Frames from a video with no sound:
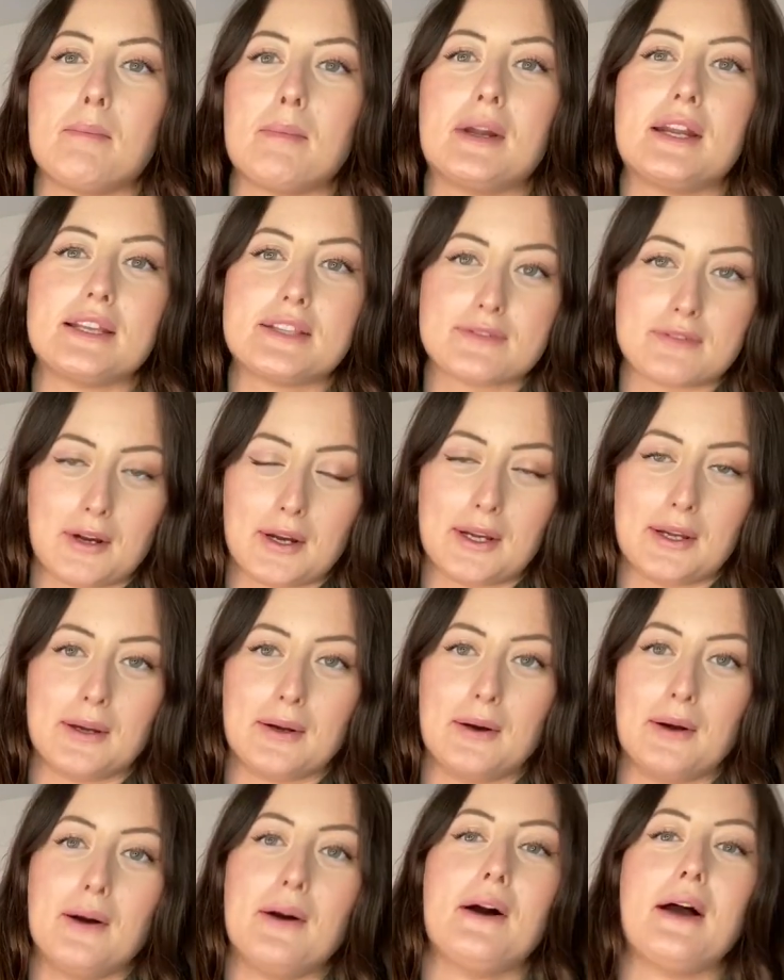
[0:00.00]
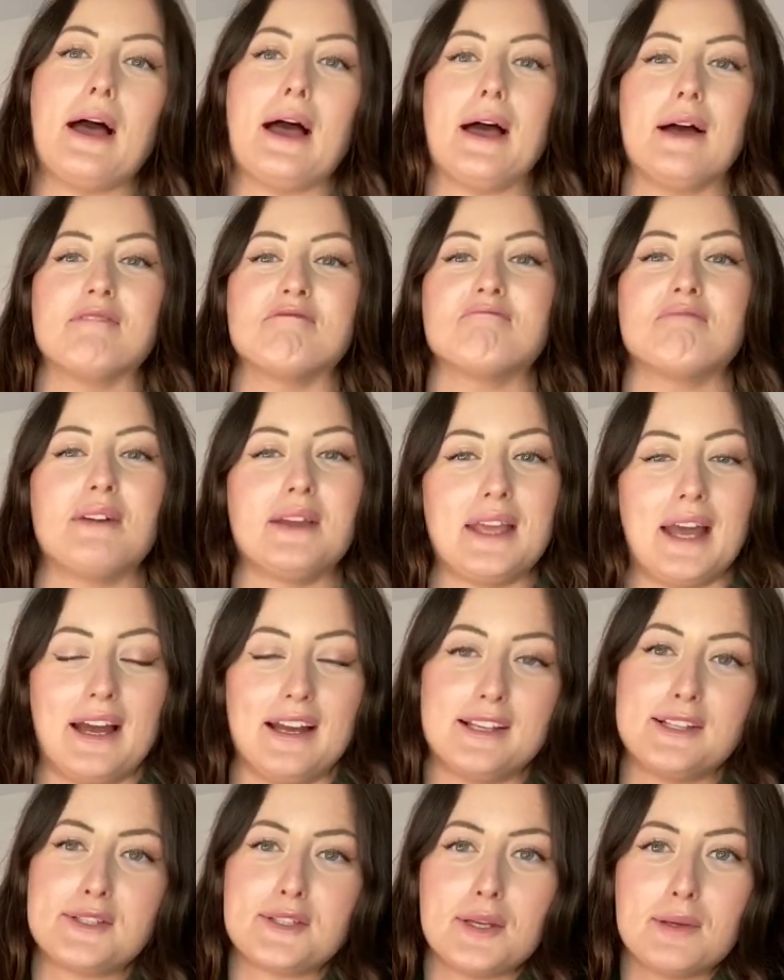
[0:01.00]
but it's very hot. But yeah,
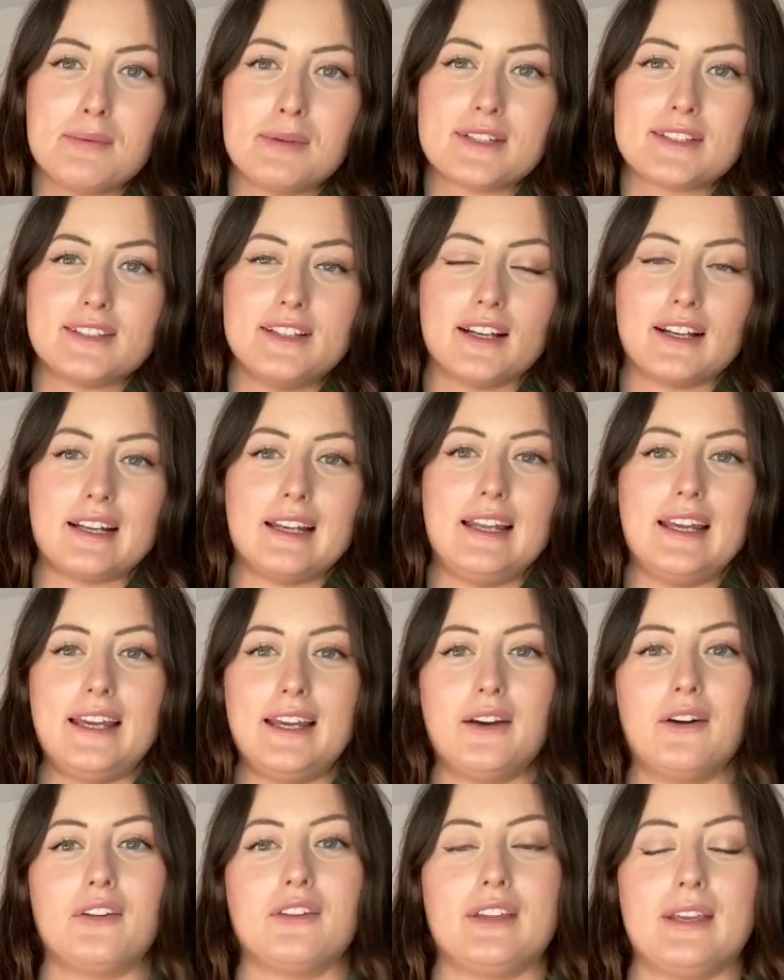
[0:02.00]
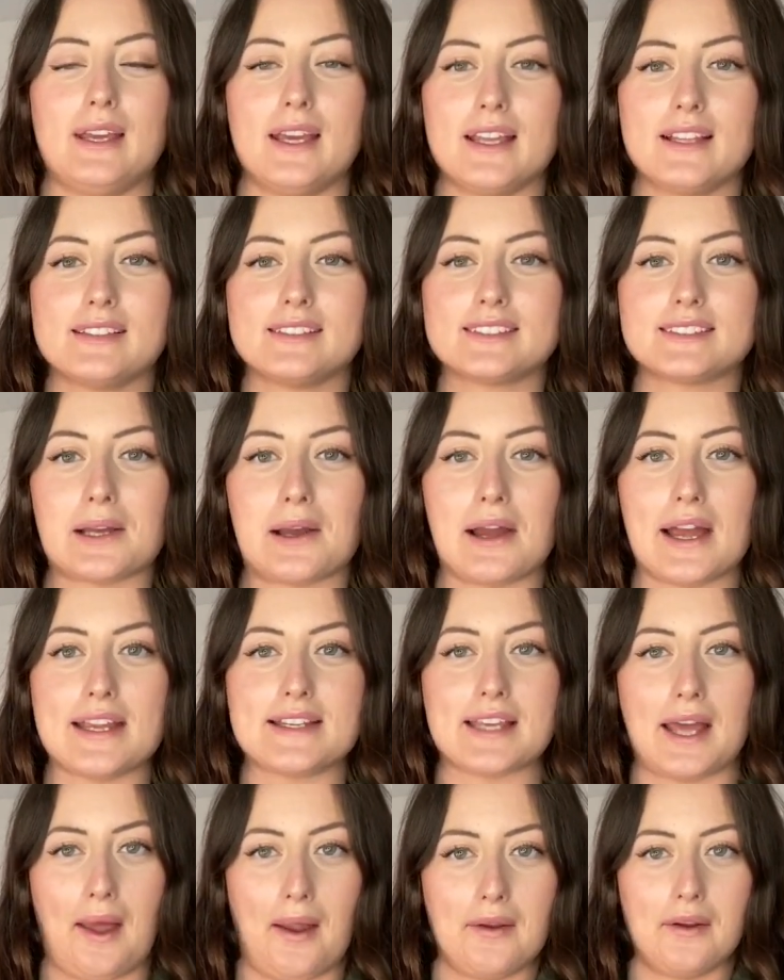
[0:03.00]
it's super snuggly on the
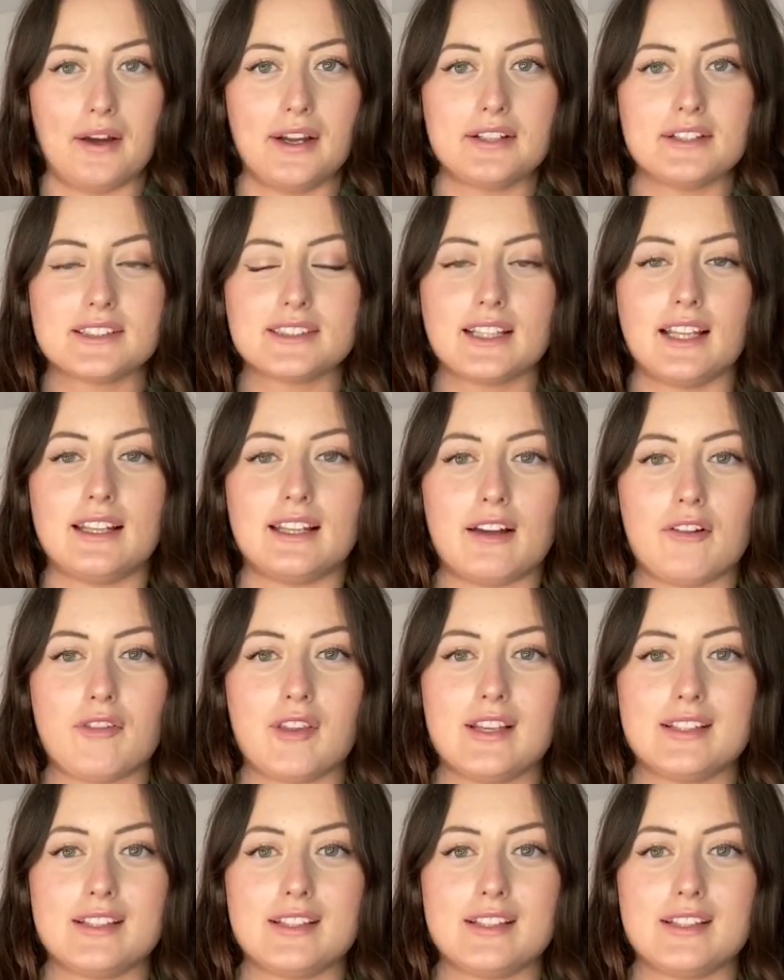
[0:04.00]
inside and I just love